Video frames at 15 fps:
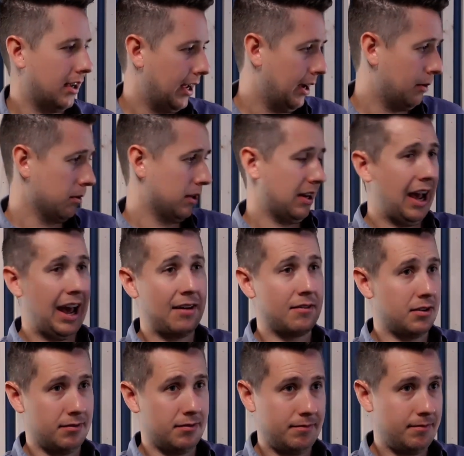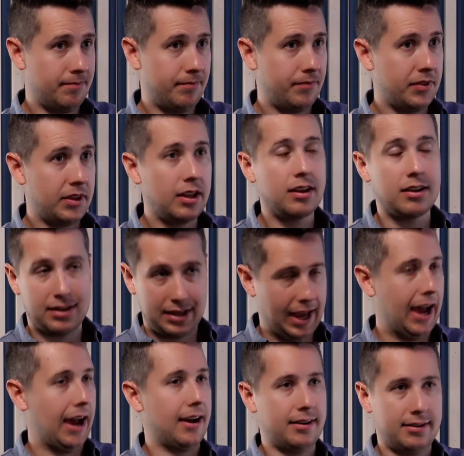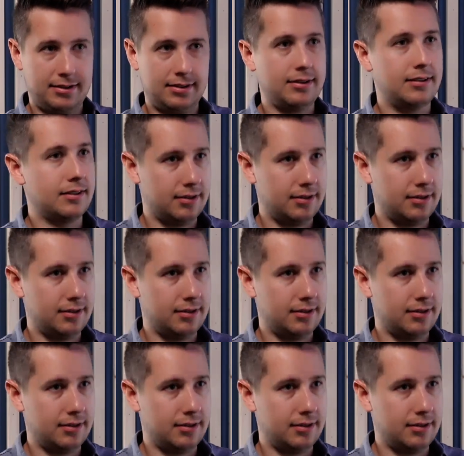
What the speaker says: shoot one at a time or space out the base.